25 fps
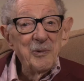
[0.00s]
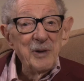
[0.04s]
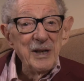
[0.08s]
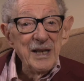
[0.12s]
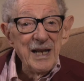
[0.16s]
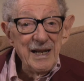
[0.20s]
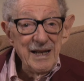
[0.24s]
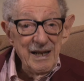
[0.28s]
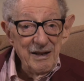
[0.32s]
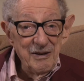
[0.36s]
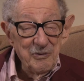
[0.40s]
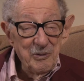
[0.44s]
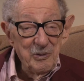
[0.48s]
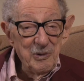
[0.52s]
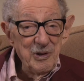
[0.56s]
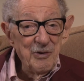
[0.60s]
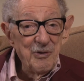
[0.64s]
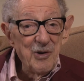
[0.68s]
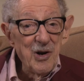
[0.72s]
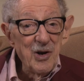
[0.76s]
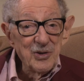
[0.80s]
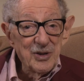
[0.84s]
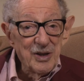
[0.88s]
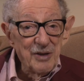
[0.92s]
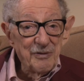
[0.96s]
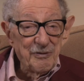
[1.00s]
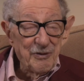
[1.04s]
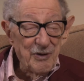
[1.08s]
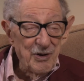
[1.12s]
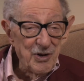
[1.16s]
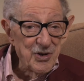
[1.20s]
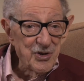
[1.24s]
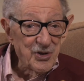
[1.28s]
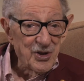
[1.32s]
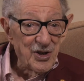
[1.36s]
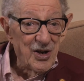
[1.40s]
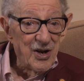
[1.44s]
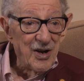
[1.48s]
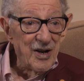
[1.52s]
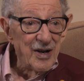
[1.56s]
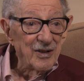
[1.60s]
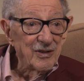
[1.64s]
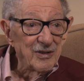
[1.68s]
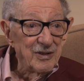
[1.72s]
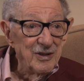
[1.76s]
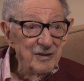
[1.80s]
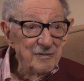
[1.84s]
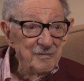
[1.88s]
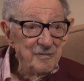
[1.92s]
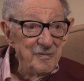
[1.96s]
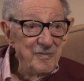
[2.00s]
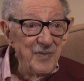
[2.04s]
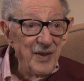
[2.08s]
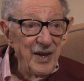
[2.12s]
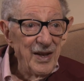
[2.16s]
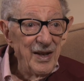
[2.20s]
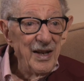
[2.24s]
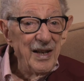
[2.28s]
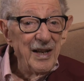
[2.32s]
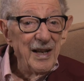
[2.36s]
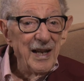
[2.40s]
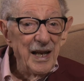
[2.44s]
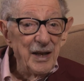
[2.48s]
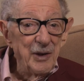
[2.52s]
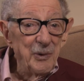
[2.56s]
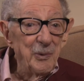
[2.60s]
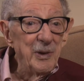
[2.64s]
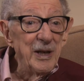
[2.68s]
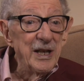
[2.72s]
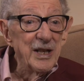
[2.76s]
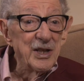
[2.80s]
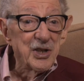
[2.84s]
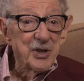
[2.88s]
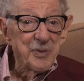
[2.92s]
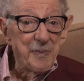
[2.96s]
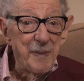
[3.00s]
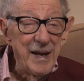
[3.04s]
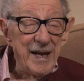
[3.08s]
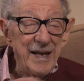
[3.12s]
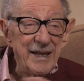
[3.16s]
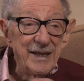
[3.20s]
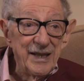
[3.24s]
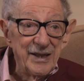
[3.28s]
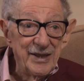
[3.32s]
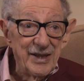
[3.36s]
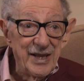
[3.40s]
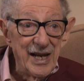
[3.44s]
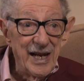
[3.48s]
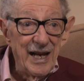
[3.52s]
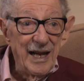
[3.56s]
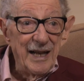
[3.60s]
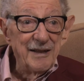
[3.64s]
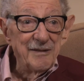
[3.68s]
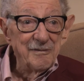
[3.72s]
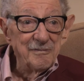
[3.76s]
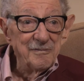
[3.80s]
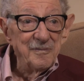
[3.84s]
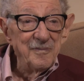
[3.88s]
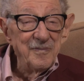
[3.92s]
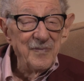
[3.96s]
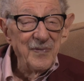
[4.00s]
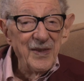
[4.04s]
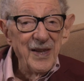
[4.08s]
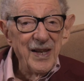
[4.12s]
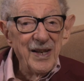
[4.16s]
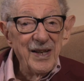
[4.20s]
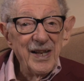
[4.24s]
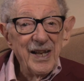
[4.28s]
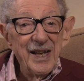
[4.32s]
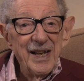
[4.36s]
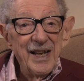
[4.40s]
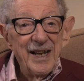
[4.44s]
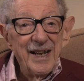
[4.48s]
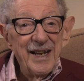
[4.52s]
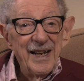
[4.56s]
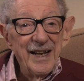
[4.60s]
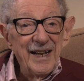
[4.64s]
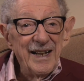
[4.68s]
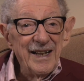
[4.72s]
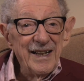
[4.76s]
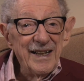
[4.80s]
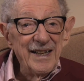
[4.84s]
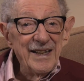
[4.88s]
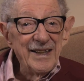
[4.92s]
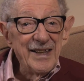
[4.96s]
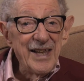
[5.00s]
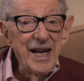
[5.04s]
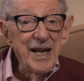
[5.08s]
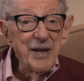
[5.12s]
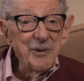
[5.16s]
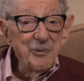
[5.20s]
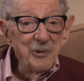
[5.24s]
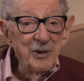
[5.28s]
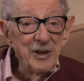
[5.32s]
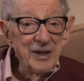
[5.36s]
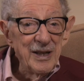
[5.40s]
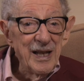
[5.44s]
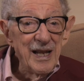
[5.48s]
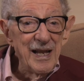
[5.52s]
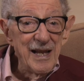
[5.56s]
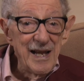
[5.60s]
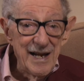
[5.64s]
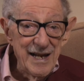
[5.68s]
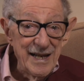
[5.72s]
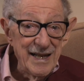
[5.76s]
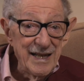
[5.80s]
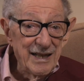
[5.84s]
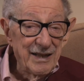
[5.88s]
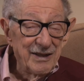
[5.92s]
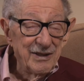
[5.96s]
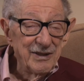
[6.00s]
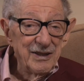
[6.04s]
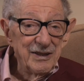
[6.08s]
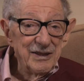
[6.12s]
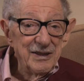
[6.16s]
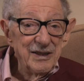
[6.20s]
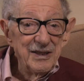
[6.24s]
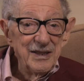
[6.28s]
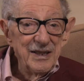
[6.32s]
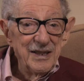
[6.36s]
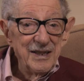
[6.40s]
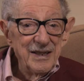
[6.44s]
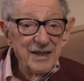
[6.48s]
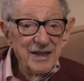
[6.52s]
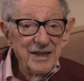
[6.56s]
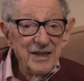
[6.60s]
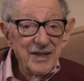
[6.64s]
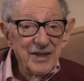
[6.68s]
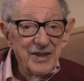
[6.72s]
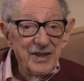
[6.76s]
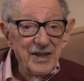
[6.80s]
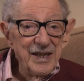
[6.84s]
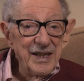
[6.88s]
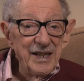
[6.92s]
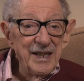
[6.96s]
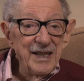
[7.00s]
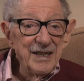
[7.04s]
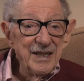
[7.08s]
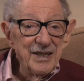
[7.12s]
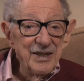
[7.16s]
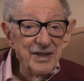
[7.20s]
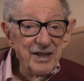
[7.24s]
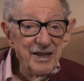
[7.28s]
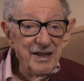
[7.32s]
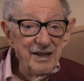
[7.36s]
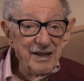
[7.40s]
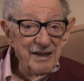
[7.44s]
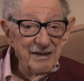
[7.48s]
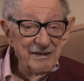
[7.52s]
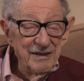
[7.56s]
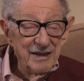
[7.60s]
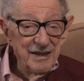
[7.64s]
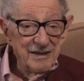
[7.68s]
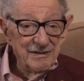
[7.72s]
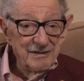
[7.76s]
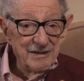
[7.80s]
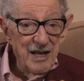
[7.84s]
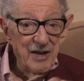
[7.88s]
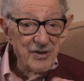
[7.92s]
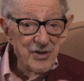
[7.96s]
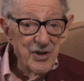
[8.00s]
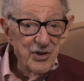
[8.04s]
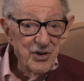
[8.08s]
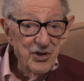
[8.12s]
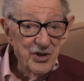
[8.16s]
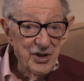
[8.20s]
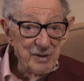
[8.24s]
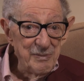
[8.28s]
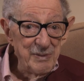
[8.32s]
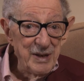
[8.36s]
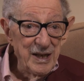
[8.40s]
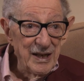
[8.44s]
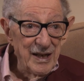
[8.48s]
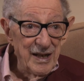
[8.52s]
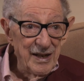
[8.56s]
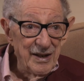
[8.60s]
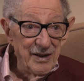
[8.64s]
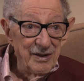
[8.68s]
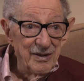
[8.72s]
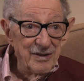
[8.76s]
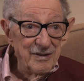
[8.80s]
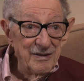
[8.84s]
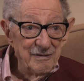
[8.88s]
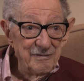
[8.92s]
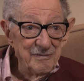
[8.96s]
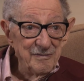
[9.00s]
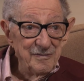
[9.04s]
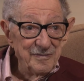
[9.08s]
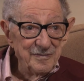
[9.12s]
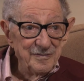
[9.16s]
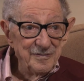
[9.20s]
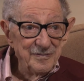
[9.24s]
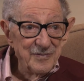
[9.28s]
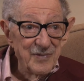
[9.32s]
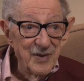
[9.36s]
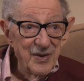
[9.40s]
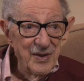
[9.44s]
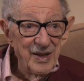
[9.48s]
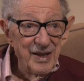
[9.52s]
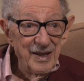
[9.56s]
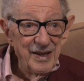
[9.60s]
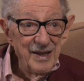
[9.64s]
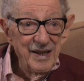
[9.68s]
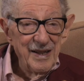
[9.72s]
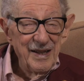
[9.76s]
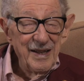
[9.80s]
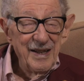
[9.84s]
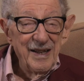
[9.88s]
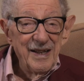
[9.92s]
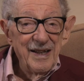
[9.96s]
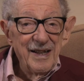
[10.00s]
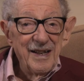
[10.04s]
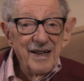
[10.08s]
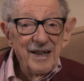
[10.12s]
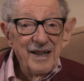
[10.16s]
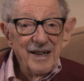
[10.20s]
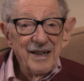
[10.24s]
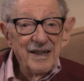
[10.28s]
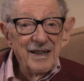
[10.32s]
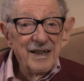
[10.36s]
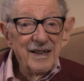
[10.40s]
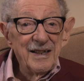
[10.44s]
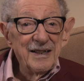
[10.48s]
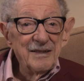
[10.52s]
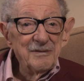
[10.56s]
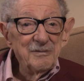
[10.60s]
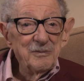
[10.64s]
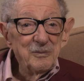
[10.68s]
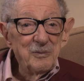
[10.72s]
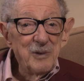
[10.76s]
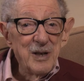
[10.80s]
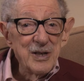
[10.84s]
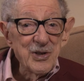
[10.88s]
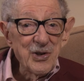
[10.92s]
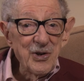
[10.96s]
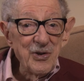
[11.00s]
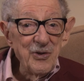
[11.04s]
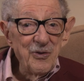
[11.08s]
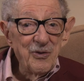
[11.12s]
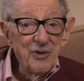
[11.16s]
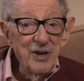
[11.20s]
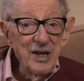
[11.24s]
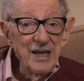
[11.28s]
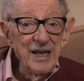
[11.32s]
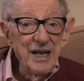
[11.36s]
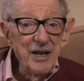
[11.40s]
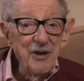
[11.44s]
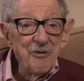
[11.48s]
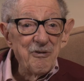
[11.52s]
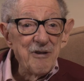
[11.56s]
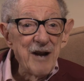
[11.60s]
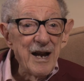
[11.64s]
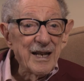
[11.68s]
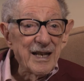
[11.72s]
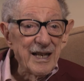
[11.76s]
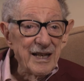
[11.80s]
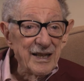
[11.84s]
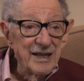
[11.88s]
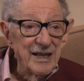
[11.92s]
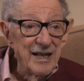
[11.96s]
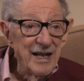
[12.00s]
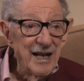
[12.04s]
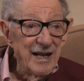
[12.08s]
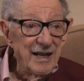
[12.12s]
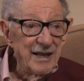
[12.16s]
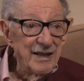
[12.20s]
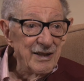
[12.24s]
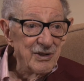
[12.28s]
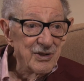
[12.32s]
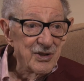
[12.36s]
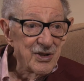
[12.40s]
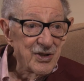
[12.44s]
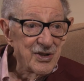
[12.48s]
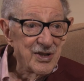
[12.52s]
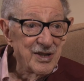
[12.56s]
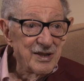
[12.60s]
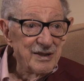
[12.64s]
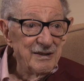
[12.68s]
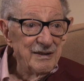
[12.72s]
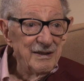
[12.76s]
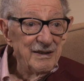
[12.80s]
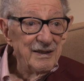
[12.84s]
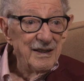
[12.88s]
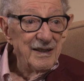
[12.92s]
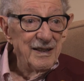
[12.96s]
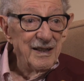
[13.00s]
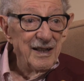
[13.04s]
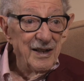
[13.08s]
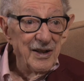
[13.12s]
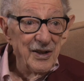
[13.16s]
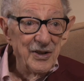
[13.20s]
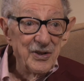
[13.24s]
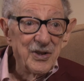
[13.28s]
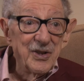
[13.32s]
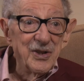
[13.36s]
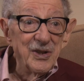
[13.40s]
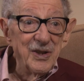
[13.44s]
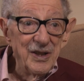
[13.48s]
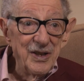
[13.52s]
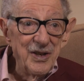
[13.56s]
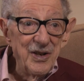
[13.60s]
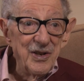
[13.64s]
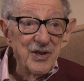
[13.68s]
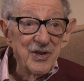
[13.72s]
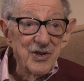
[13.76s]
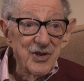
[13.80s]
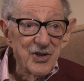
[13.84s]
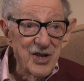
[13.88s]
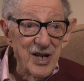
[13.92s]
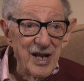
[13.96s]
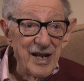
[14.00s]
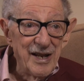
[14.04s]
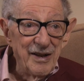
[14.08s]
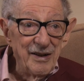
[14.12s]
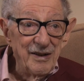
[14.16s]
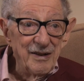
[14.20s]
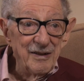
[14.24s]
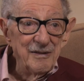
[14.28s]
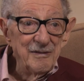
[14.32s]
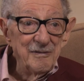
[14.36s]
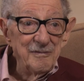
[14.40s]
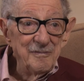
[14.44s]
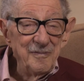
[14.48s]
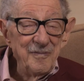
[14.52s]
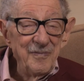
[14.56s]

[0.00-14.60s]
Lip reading: we wrote the first article, and we expanded that. And that one, like the other simulator, wasn't really recognized until years later.